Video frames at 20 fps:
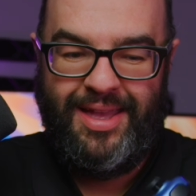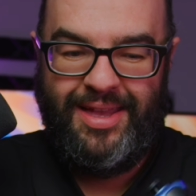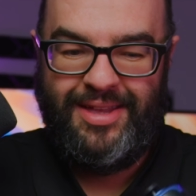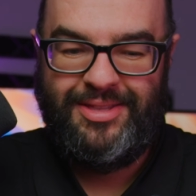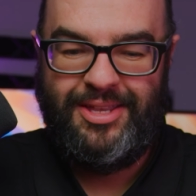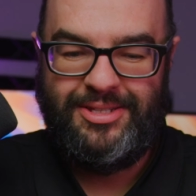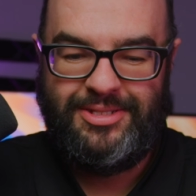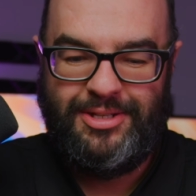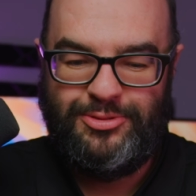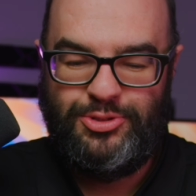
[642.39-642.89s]

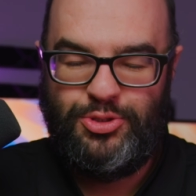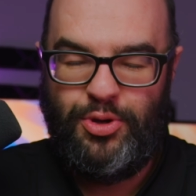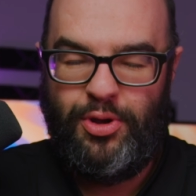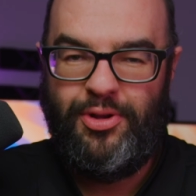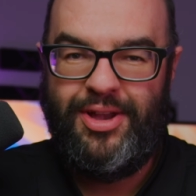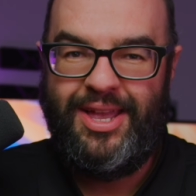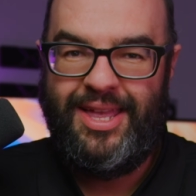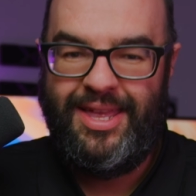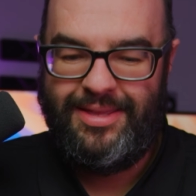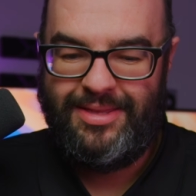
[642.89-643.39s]
this
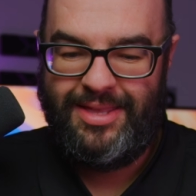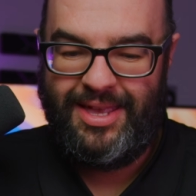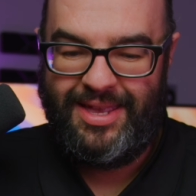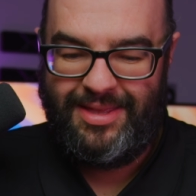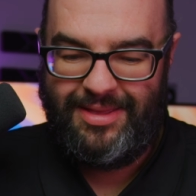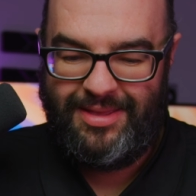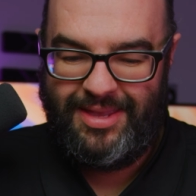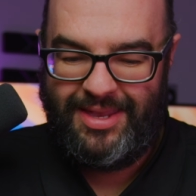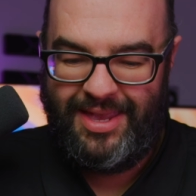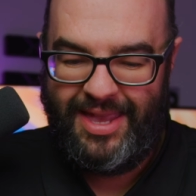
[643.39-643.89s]
controller,
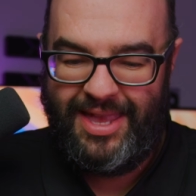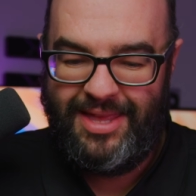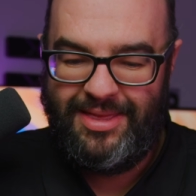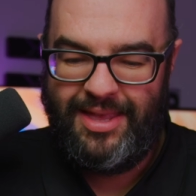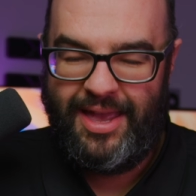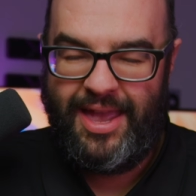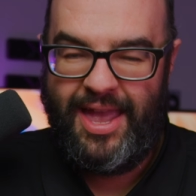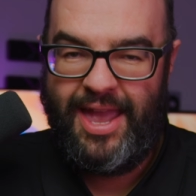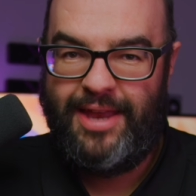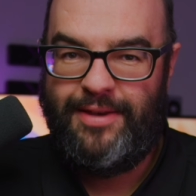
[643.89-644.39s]
the in
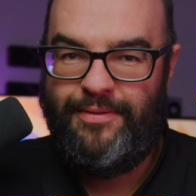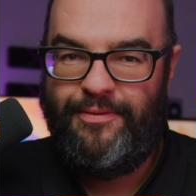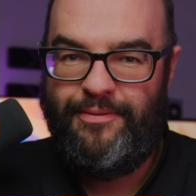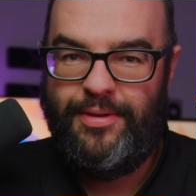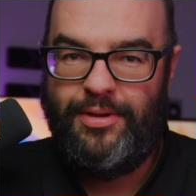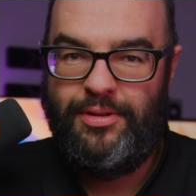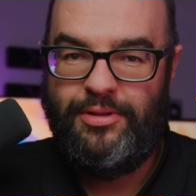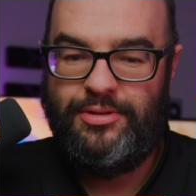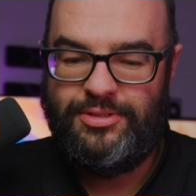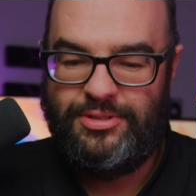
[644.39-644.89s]
the hand
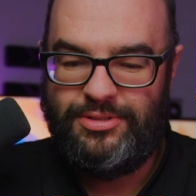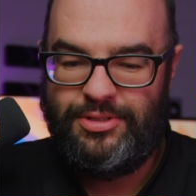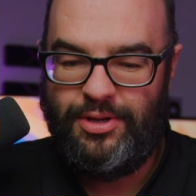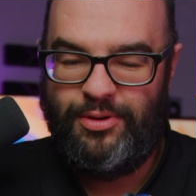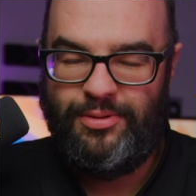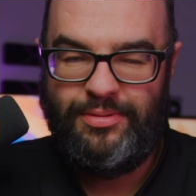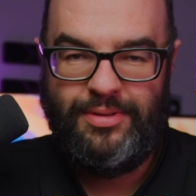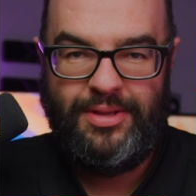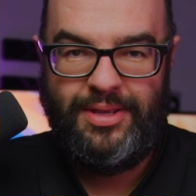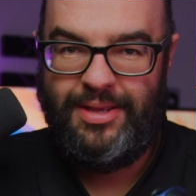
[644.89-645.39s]
feel is
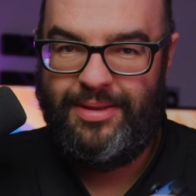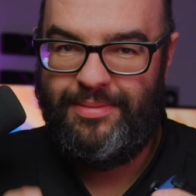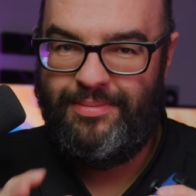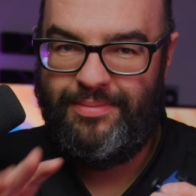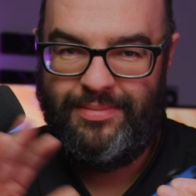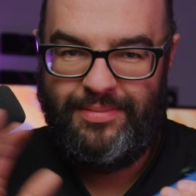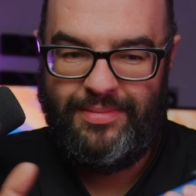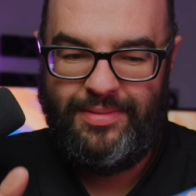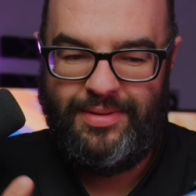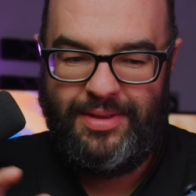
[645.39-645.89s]
certainly
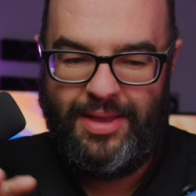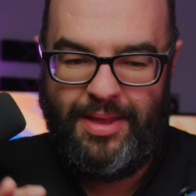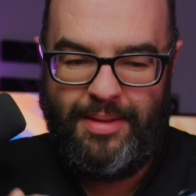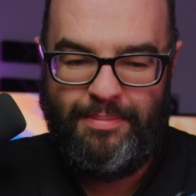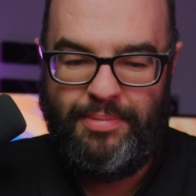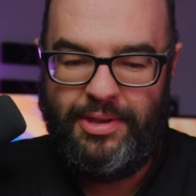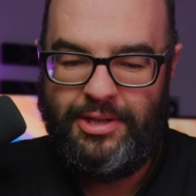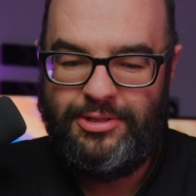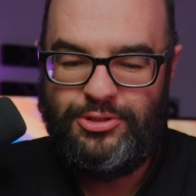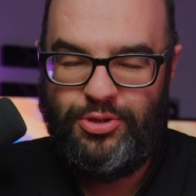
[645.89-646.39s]

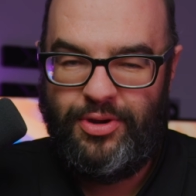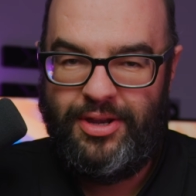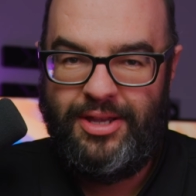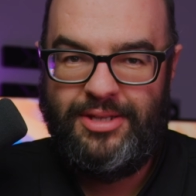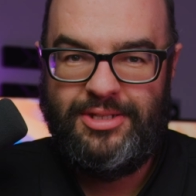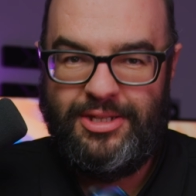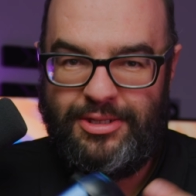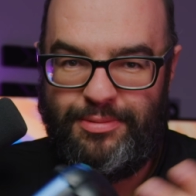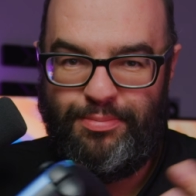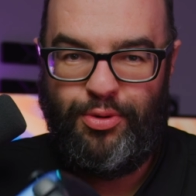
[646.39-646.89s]
betrays
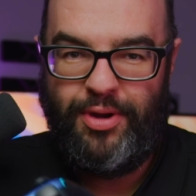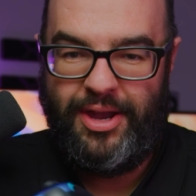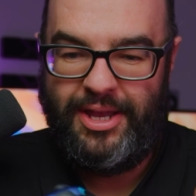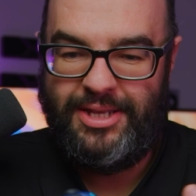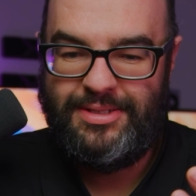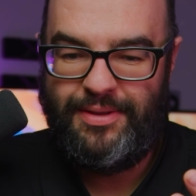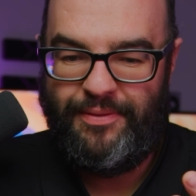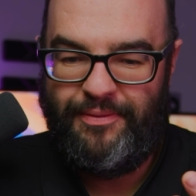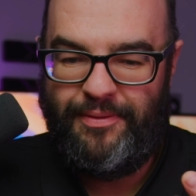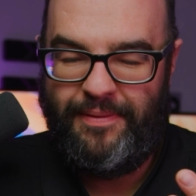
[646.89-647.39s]
its
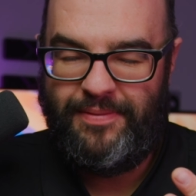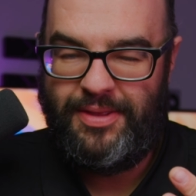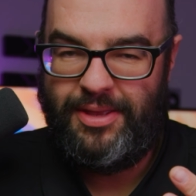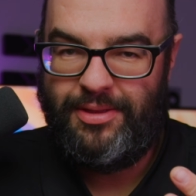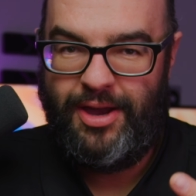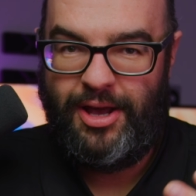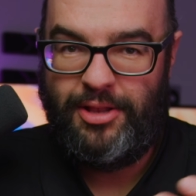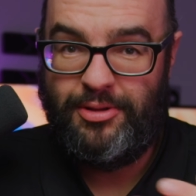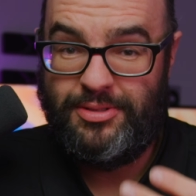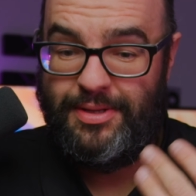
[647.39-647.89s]
price of
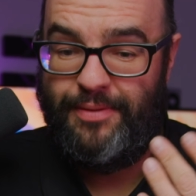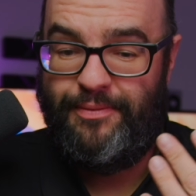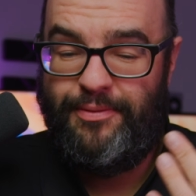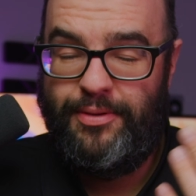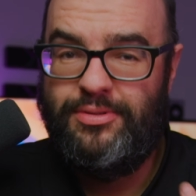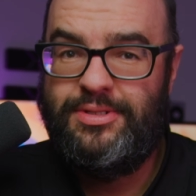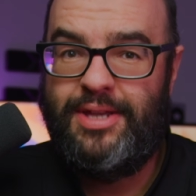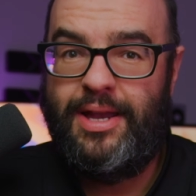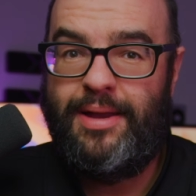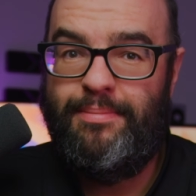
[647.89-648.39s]
$50. It
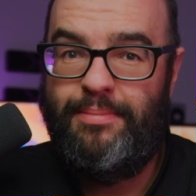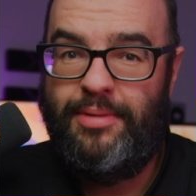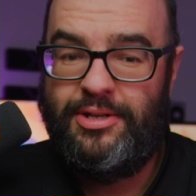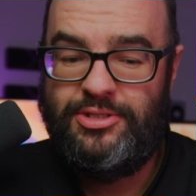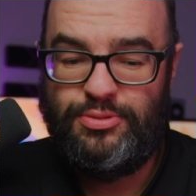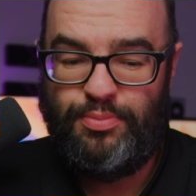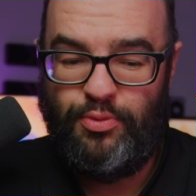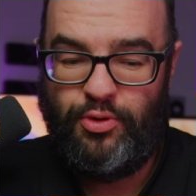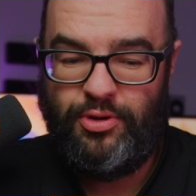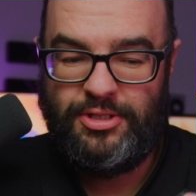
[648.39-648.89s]
feels like a
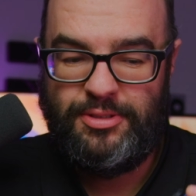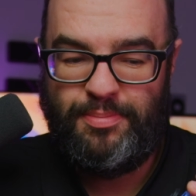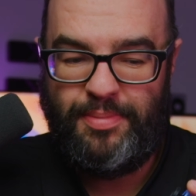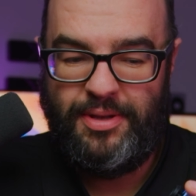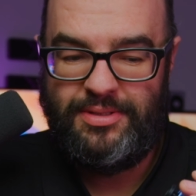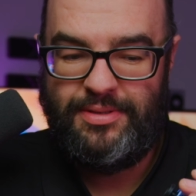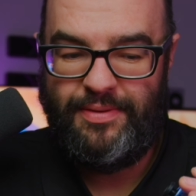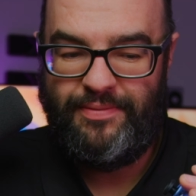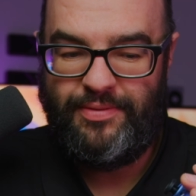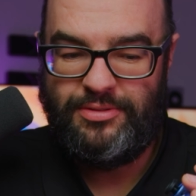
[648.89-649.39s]
much more
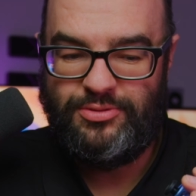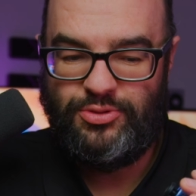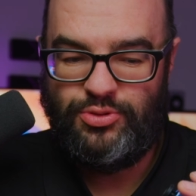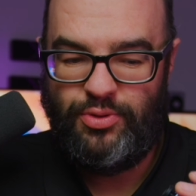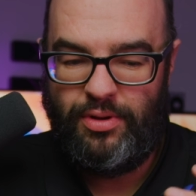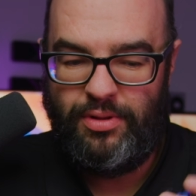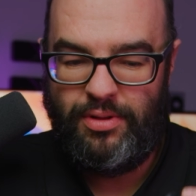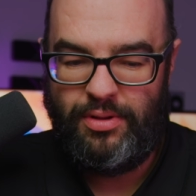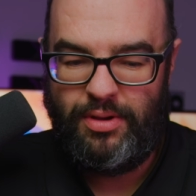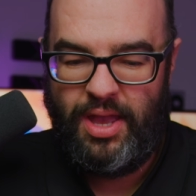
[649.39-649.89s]
expensive
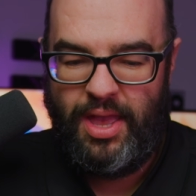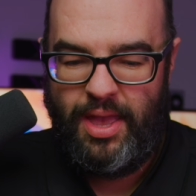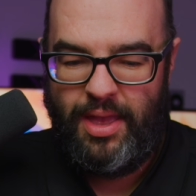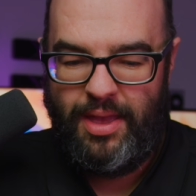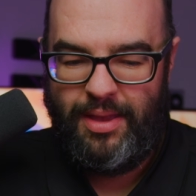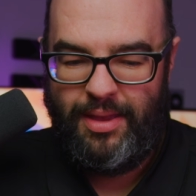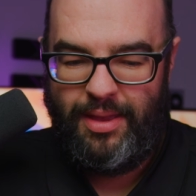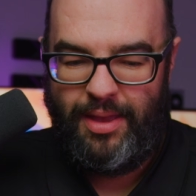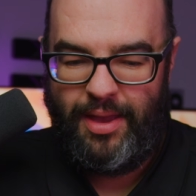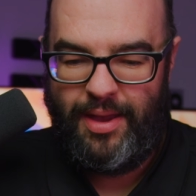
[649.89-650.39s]
controller.
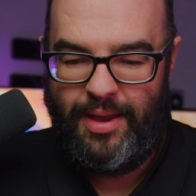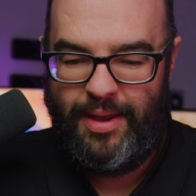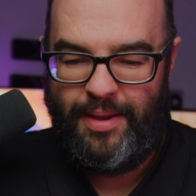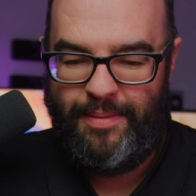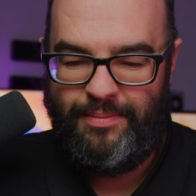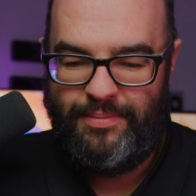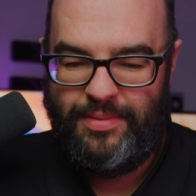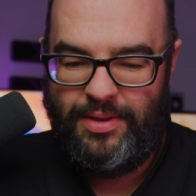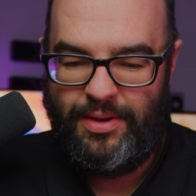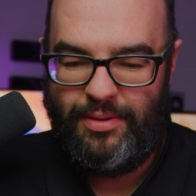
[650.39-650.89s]

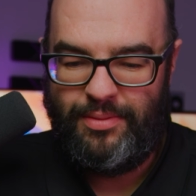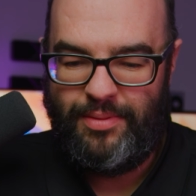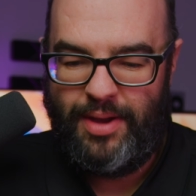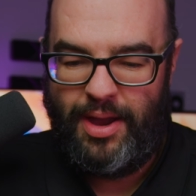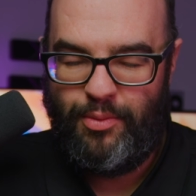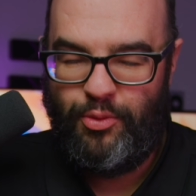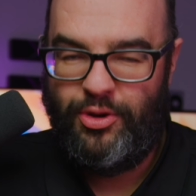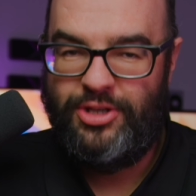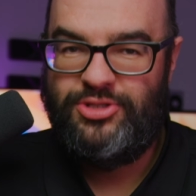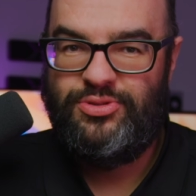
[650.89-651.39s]
I
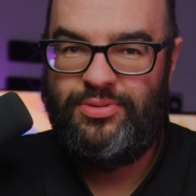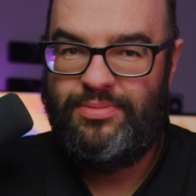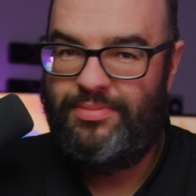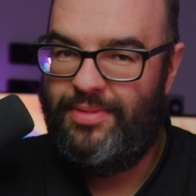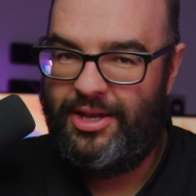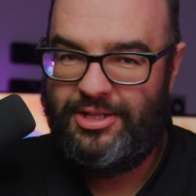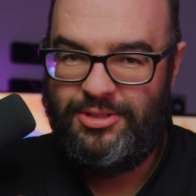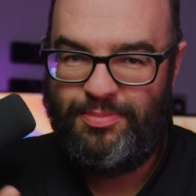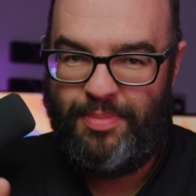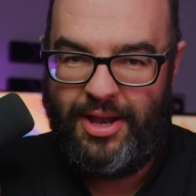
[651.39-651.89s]
wish
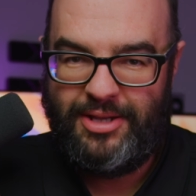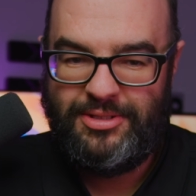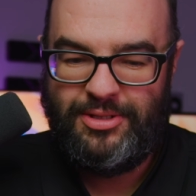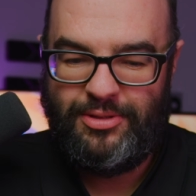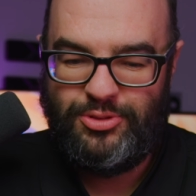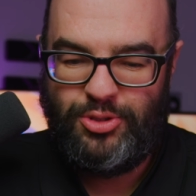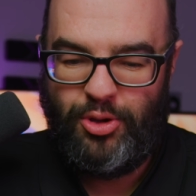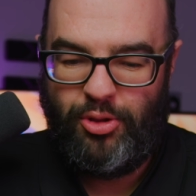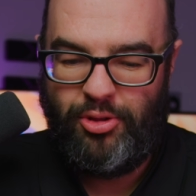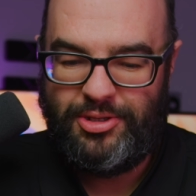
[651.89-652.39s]
Xbox
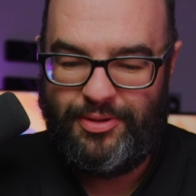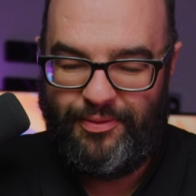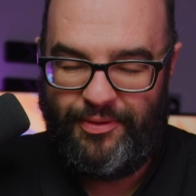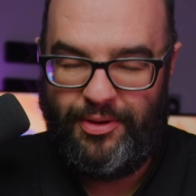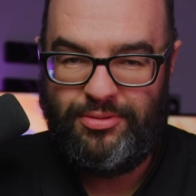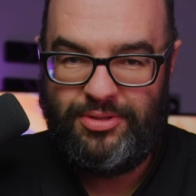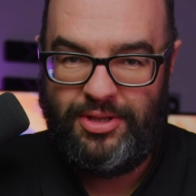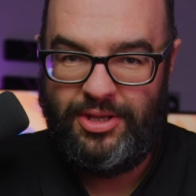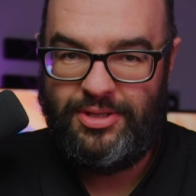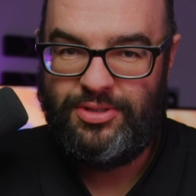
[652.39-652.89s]
controllers
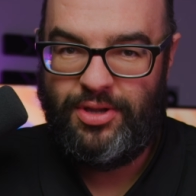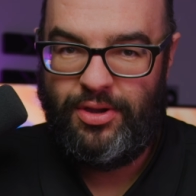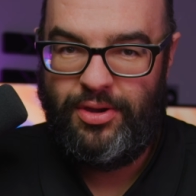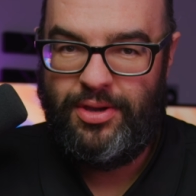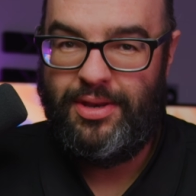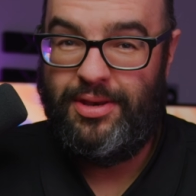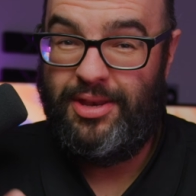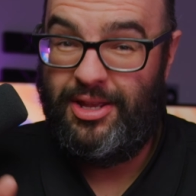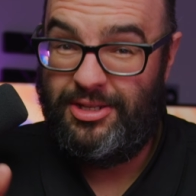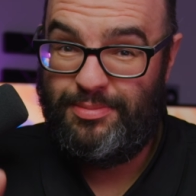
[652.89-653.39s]
felt this
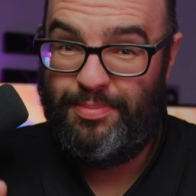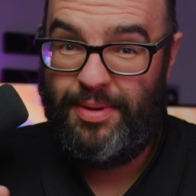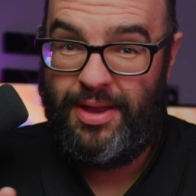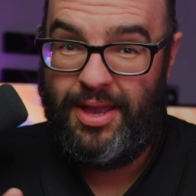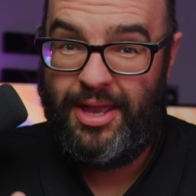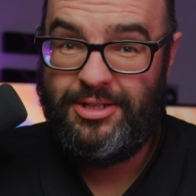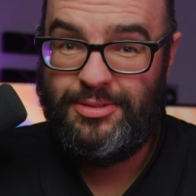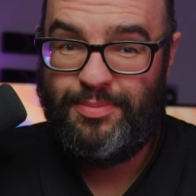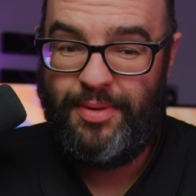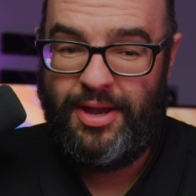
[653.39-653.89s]
good, and
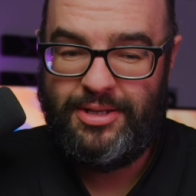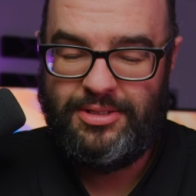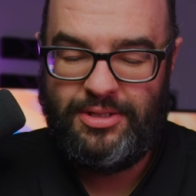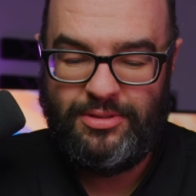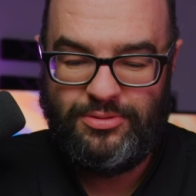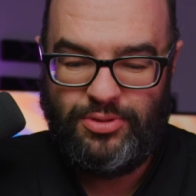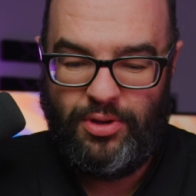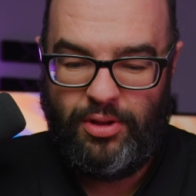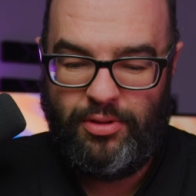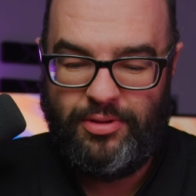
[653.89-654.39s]
Xbox
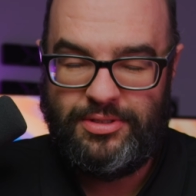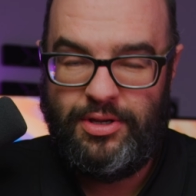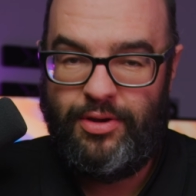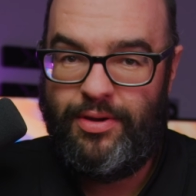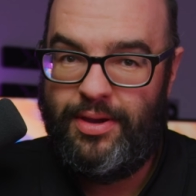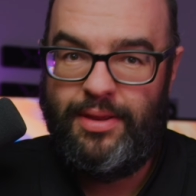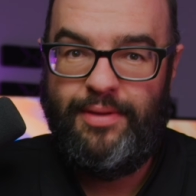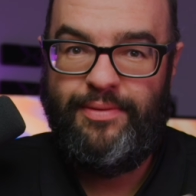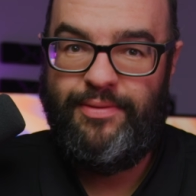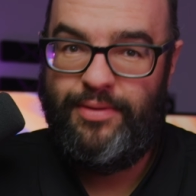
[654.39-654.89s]
controllers
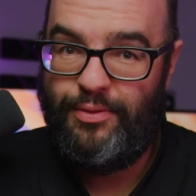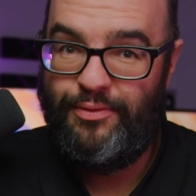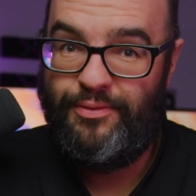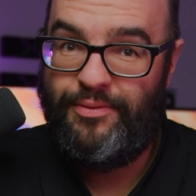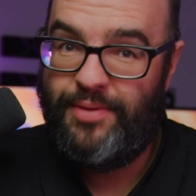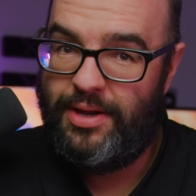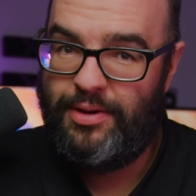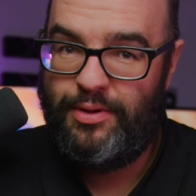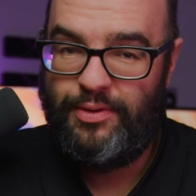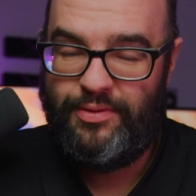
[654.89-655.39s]
already feel
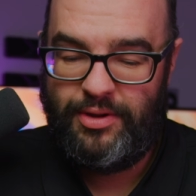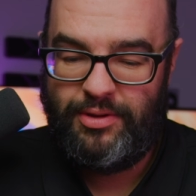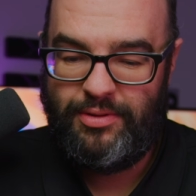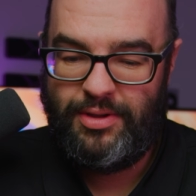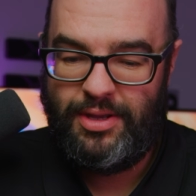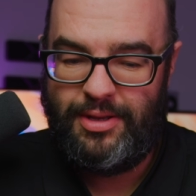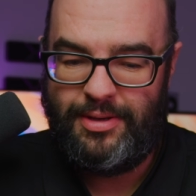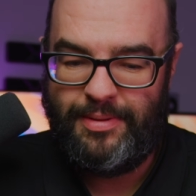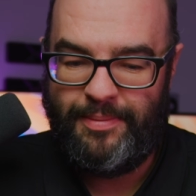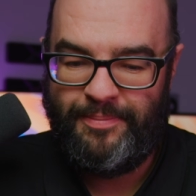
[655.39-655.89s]
very, very
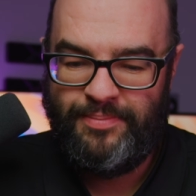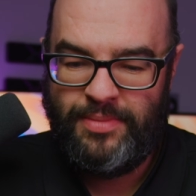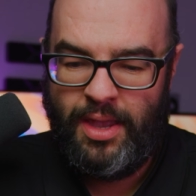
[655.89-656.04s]
good.